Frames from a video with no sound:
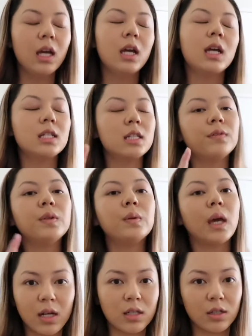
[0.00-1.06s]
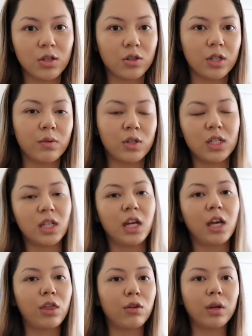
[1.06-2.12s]
is if you get surgery, which is
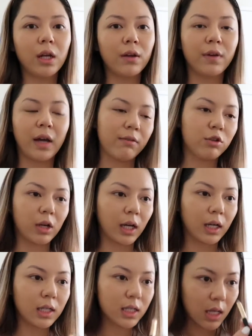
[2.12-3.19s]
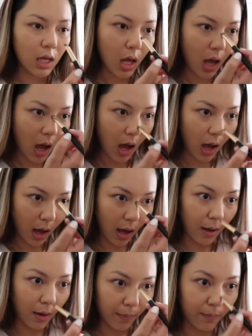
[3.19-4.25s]
like $3 to $5 grand.
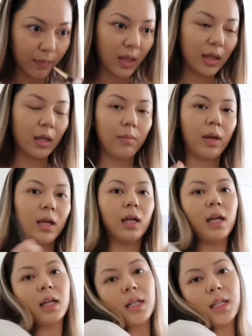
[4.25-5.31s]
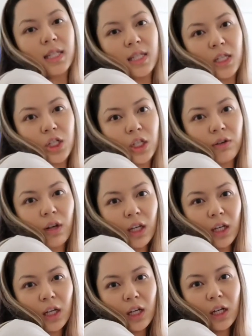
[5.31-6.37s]
And they make like an incision right
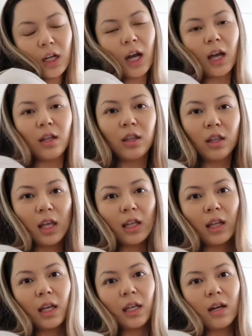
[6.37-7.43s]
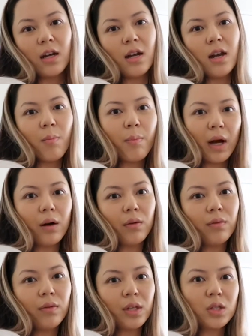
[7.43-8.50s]
here, and they like nip out
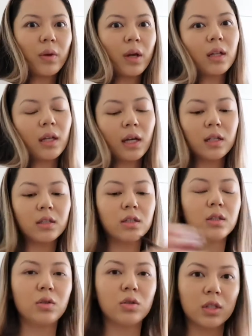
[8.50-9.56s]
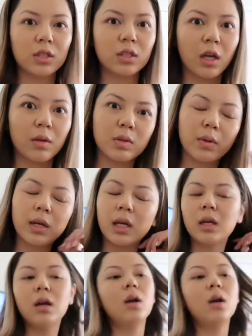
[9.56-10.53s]
the sweat gland, so you just stop sweating.